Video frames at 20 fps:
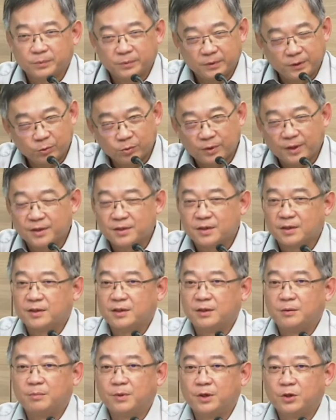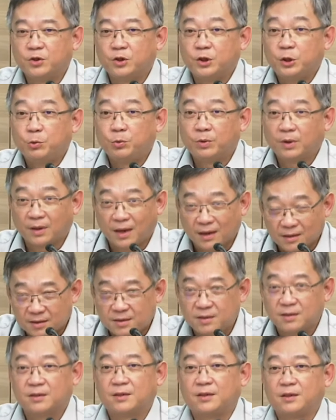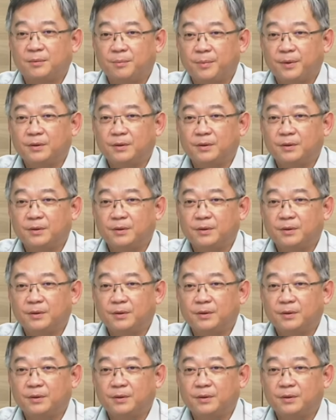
new cases emerge, new clusters